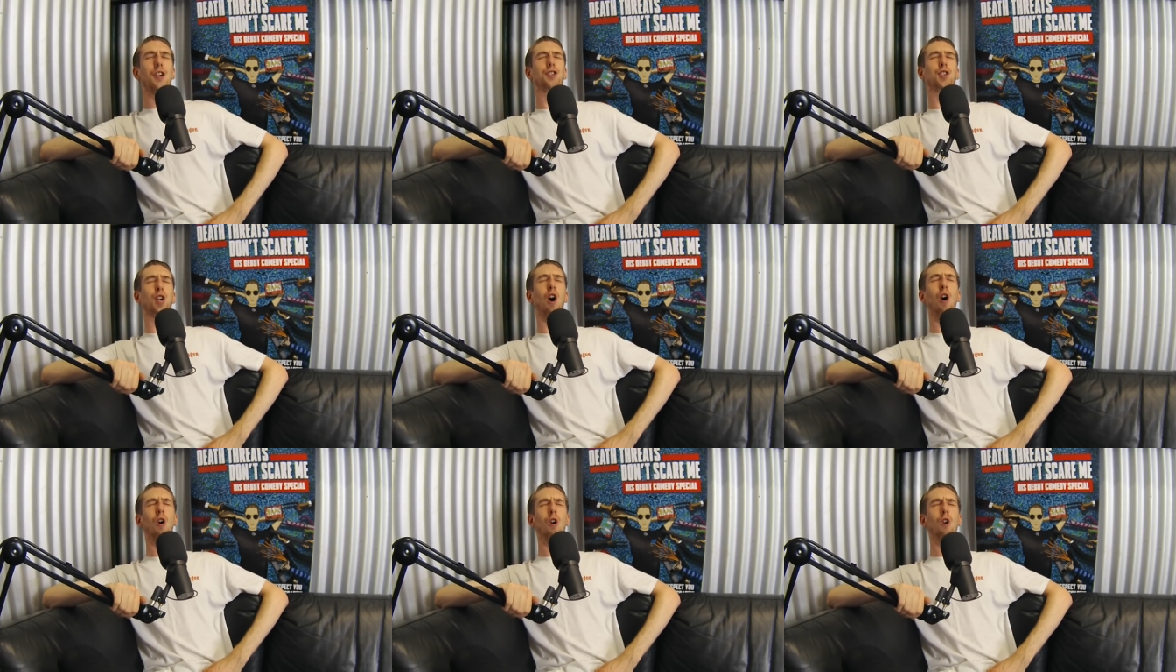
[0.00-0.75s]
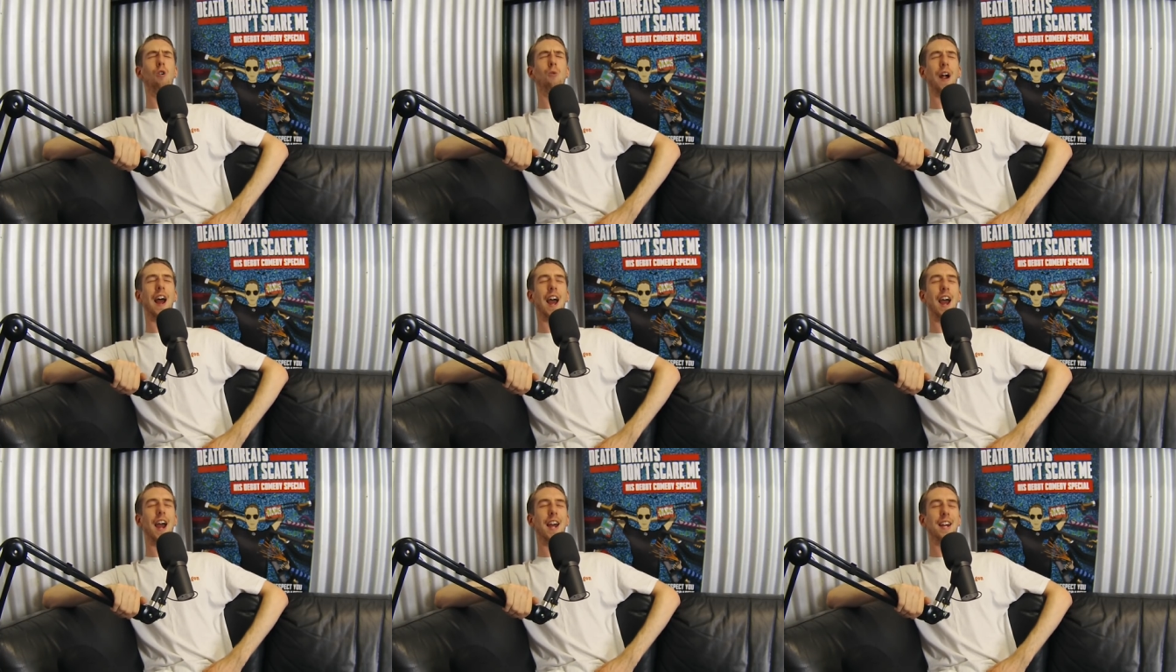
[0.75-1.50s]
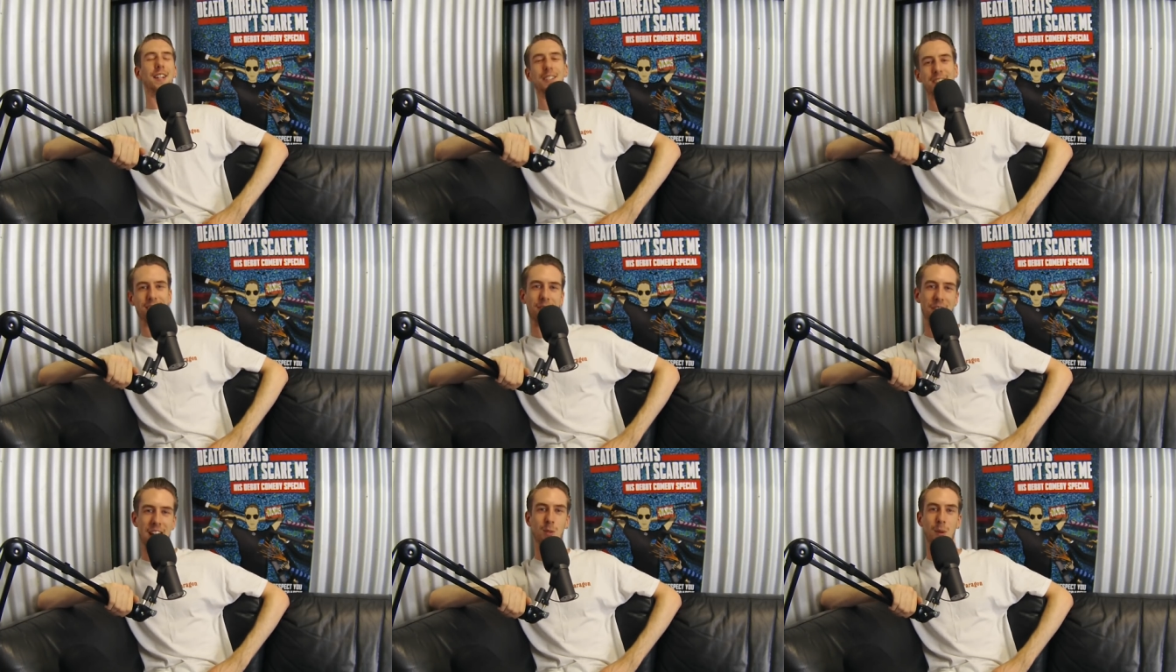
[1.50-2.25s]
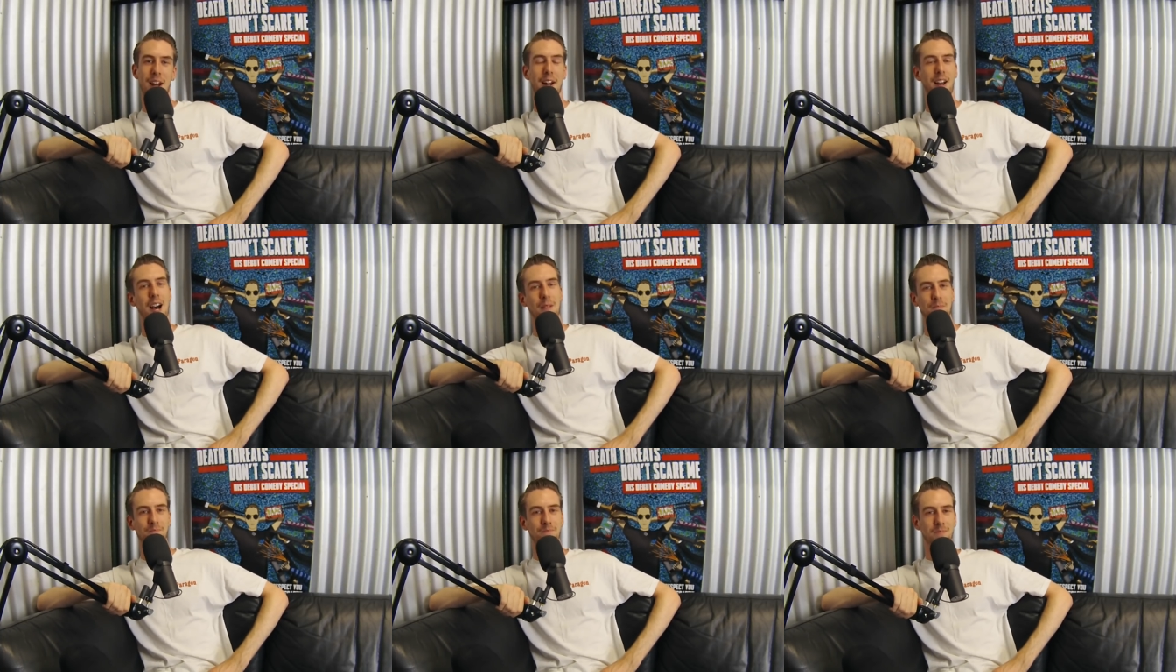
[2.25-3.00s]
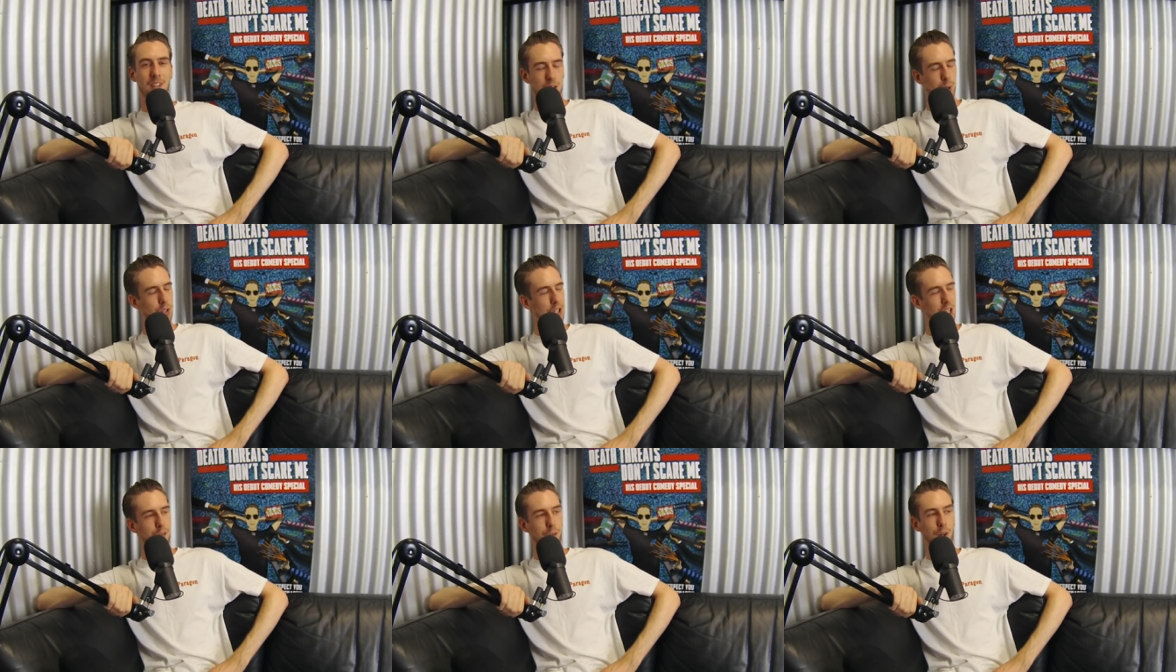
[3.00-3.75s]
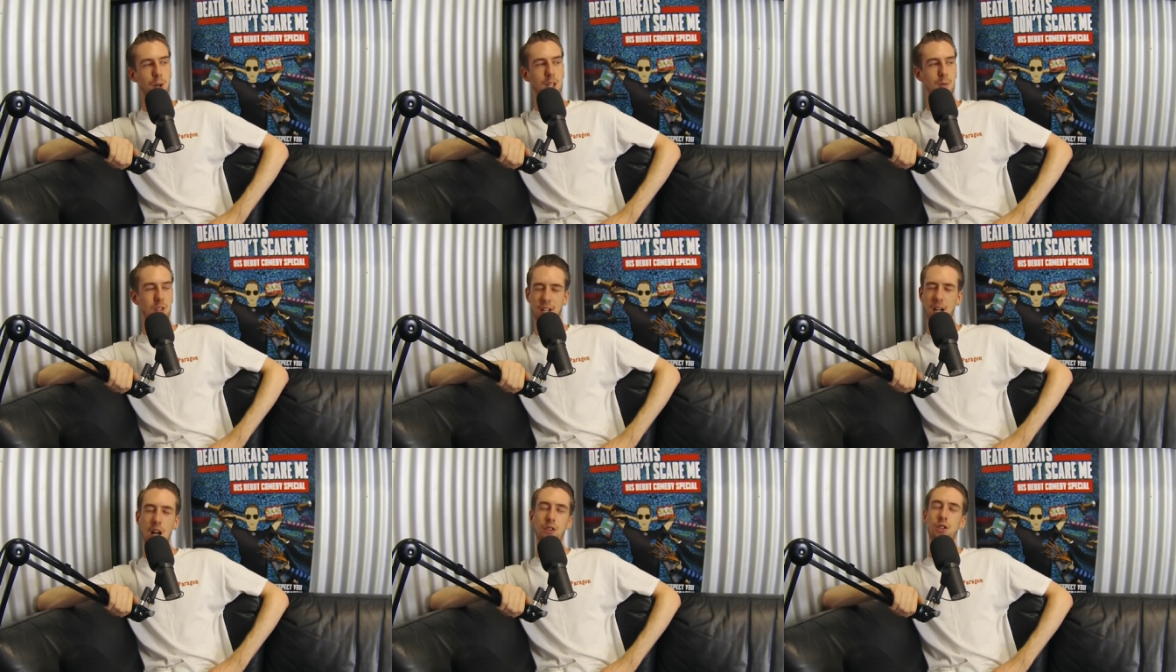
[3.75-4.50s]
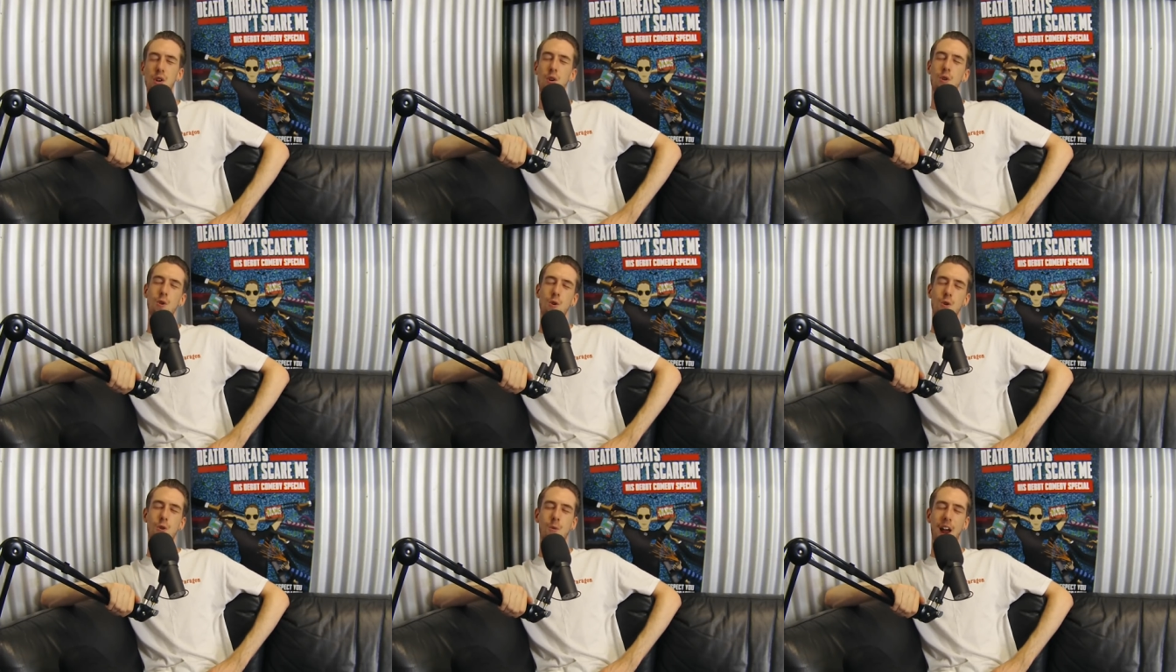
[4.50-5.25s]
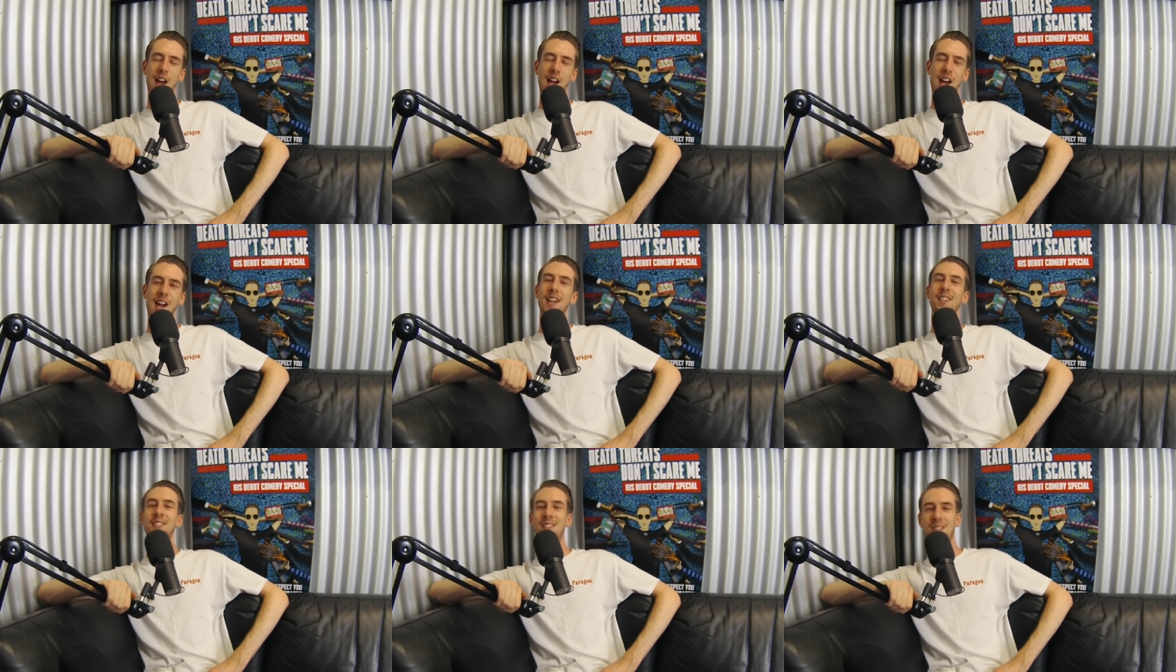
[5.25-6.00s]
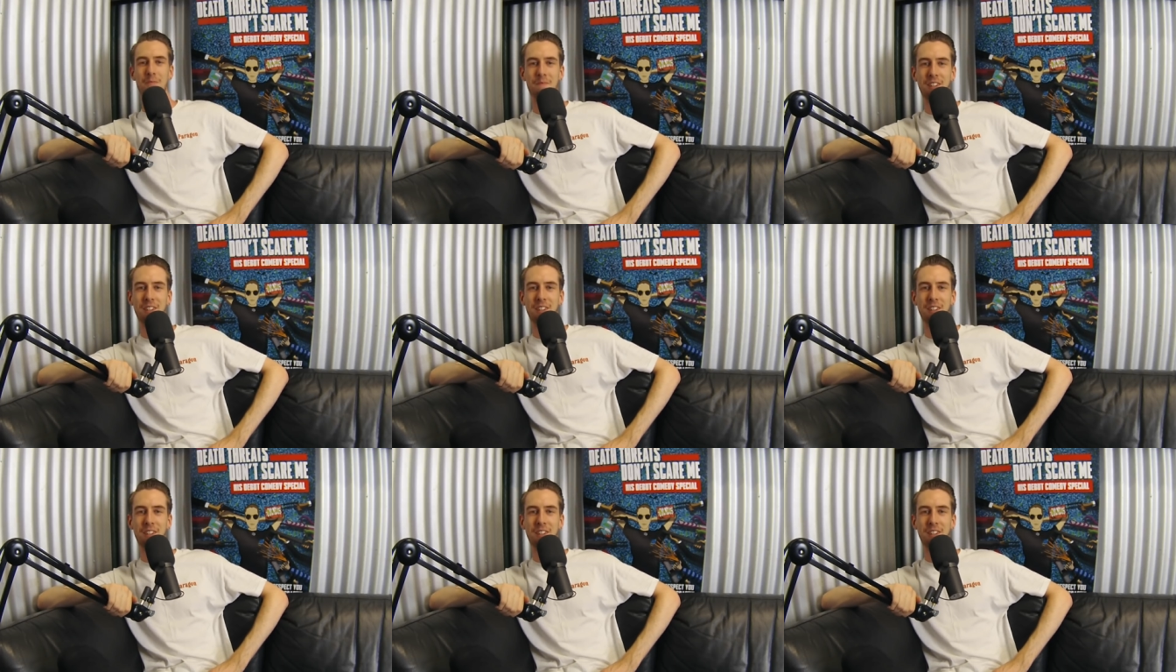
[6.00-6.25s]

Two rings. That's what I got. That's what she got for Christmas. She got two rings.